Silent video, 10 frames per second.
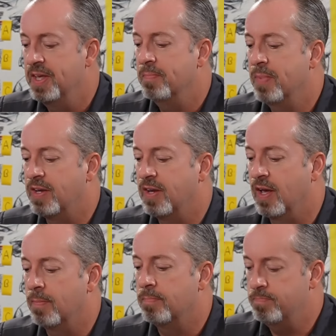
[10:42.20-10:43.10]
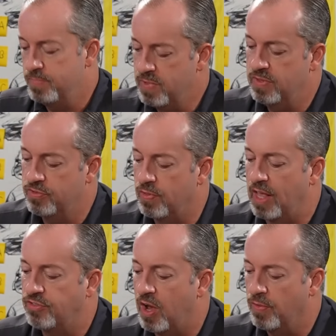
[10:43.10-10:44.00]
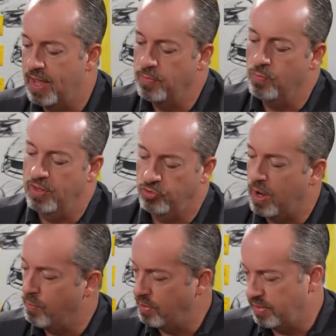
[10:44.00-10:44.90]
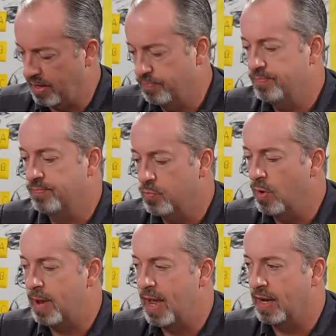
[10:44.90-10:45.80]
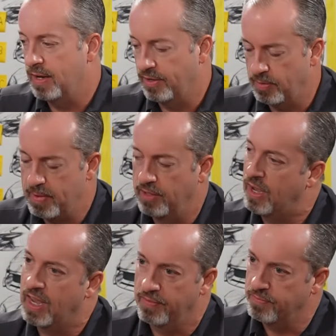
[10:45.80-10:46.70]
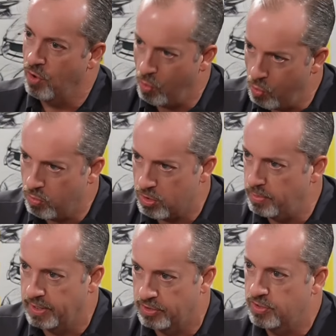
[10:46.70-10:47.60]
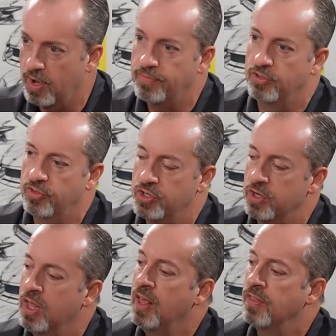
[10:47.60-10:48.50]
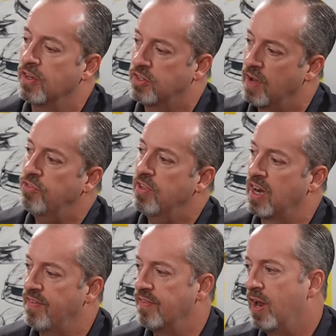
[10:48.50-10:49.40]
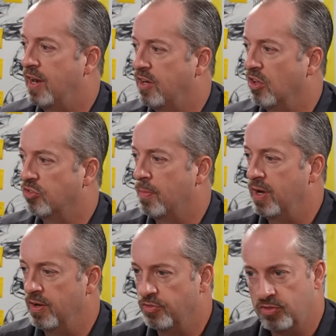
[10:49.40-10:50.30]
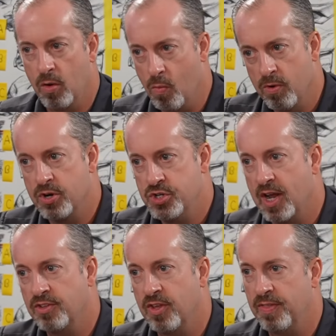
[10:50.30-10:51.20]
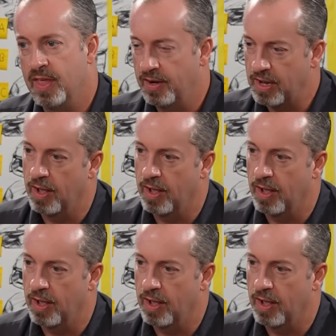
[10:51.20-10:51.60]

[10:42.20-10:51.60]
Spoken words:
But so that's how that went. So I went back and I said, man, I got a horribly tough decision. The toughest thing I've ever had to tell somebody is tell Warren Johnson that,